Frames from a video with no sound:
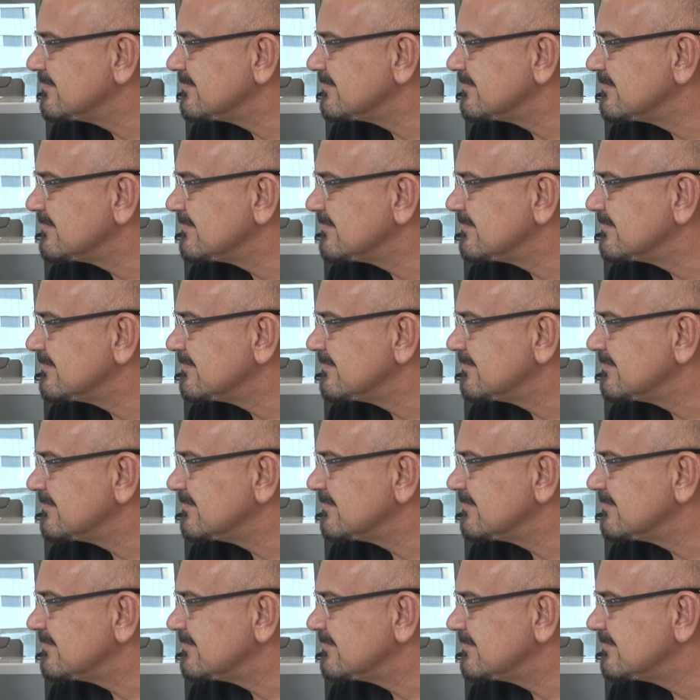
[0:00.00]

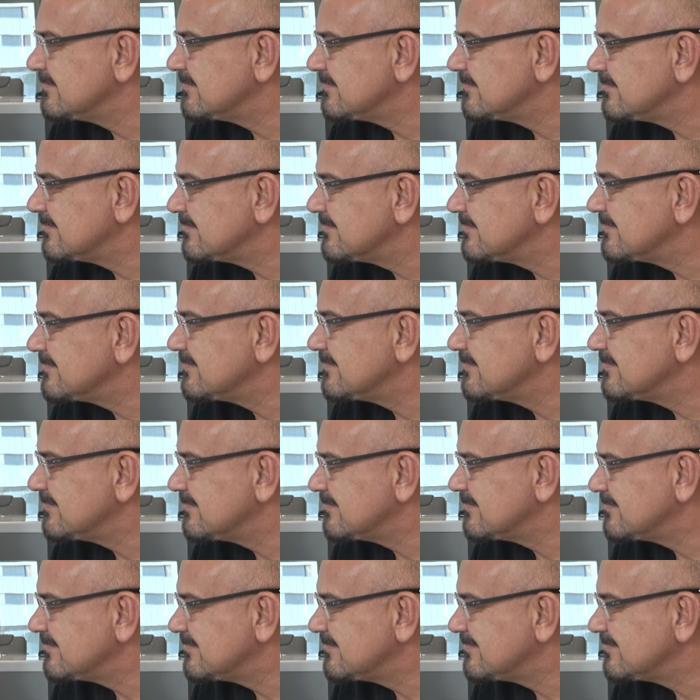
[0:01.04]

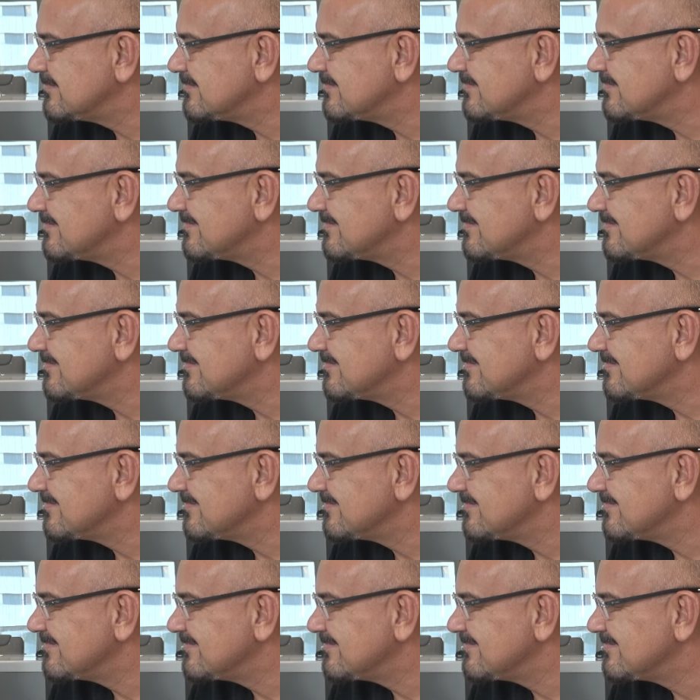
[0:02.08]

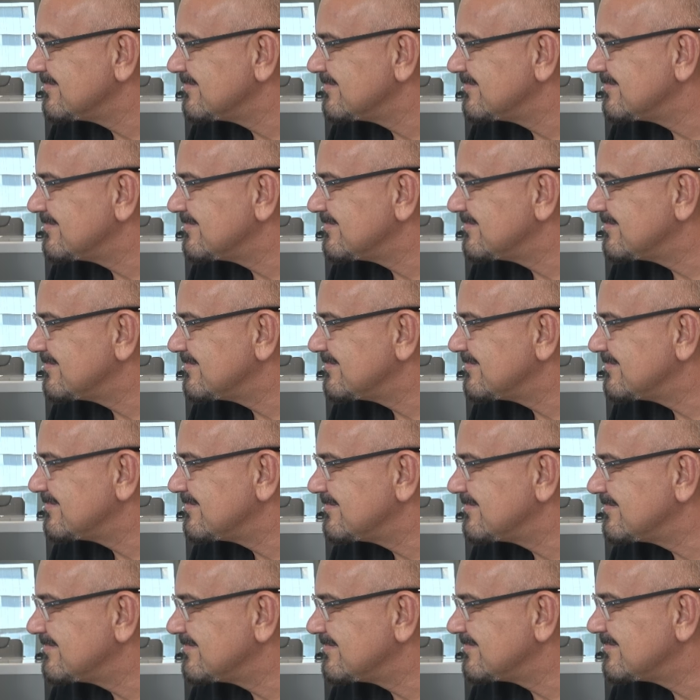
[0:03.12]

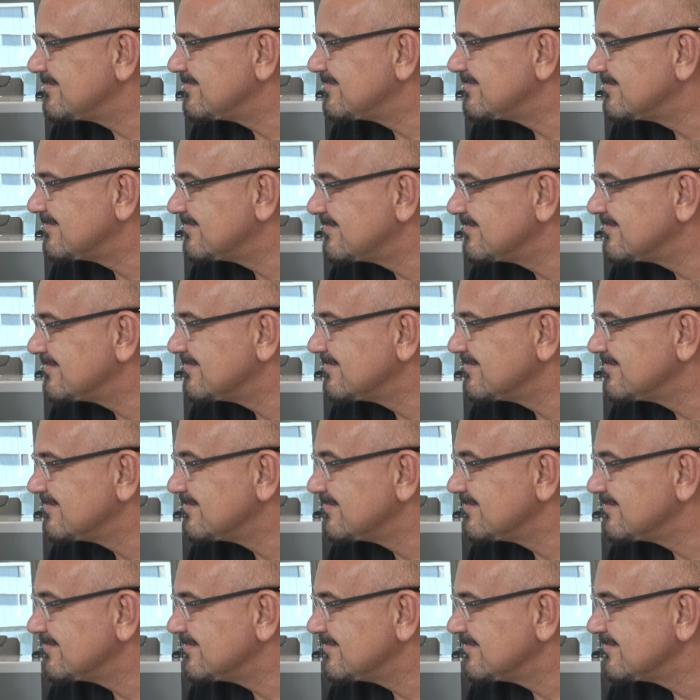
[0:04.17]

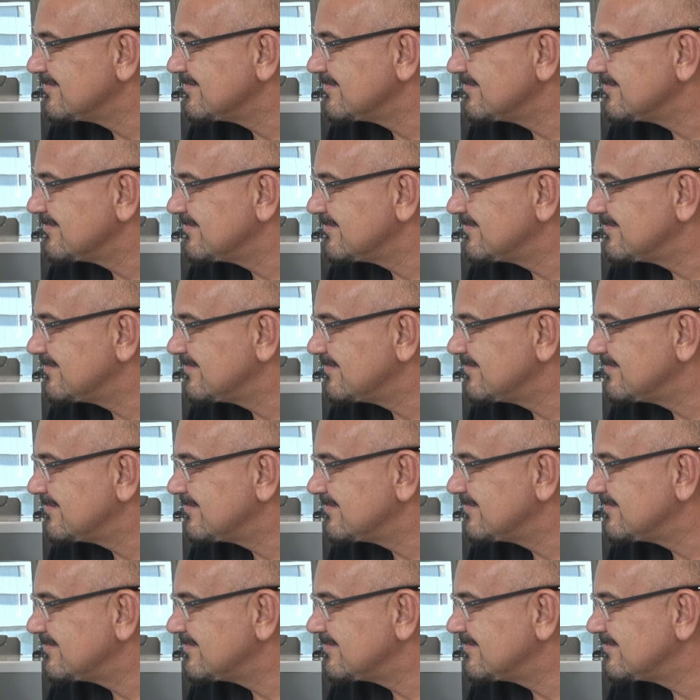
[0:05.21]

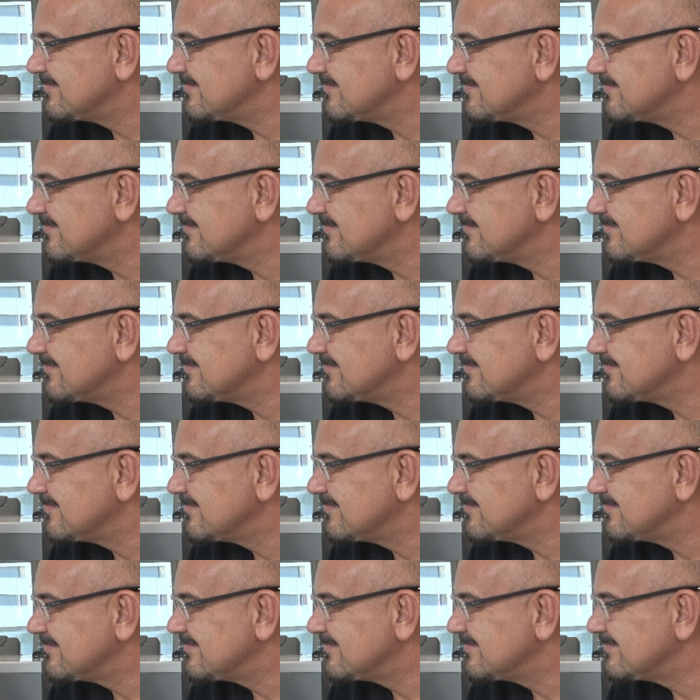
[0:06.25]

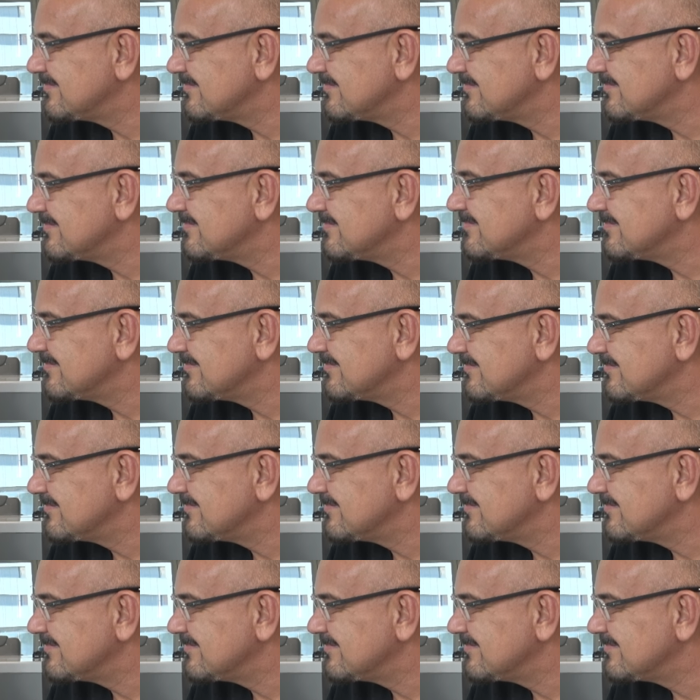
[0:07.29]
No words are spoken by the person on screen.